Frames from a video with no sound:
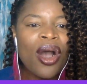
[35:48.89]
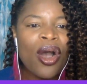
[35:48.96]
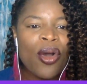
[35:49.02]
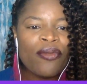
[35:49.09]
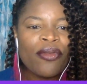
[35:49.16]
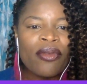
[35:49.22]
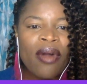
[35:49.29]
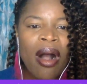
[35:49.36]

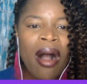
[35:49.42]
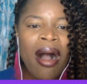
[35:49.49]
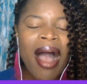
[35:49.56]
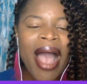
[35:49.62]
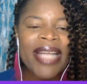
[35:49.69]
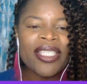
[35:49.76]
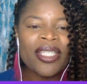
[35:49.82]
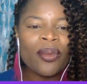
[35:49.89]
Overall,
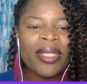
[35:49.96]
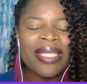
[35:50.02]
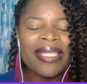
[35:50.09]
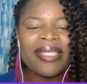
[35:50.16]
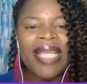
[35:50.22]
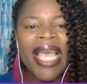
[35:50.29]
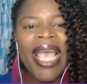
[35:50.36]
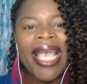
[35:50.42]
I just want to
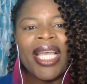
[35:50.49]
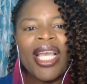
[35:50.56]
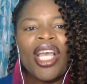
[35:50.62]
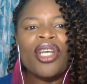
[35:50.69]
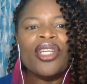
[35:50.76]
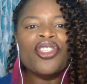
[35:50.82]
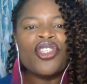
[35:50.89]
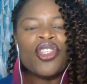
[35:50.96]
say
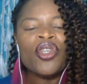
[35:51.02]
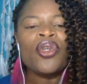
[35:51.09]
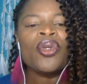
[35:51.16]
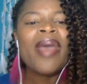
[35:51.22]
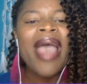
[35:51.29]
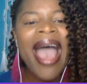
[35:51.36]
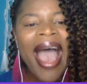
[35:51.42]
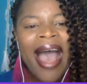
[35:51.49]
you
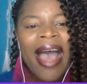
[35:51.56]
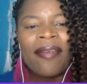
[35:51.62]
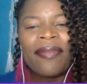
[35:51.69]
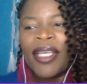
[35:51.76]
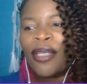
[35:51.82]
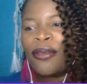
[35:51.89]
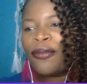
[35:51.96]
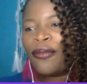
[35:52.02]
have
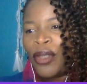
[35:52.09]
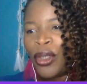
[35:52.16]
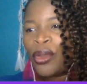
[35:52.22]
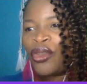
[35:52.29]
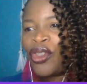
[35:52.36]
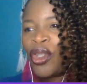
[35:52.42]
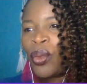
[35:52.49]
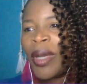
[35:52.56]

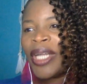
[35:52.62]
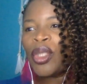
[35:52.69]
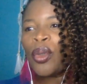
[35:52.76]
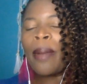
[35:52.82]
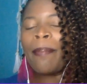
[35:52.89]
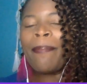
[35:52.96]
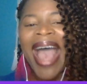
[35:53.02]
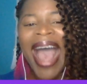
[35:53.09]
confusion when you
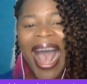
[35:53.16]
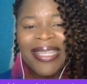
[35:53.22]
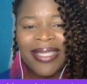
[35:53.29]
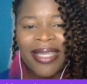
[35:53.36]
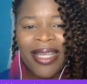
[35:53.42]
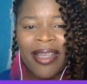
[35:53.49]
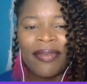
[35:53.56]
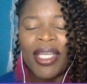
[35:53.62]
are
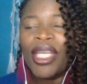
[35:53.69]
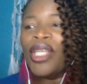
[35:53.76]
passive.